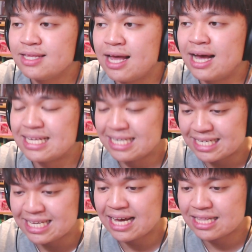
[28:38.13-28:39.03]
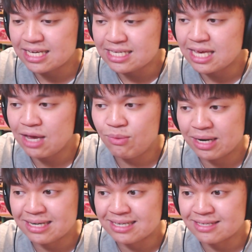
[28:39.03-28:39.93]
I can exactly say
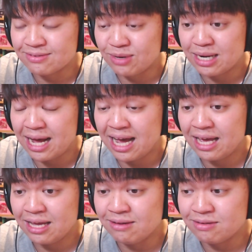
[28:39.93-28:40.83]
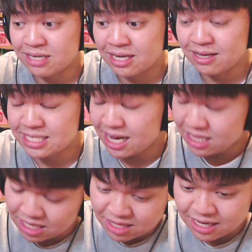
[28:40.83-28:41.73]
when I
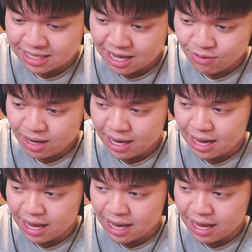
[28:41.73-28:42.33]
exactly think that way,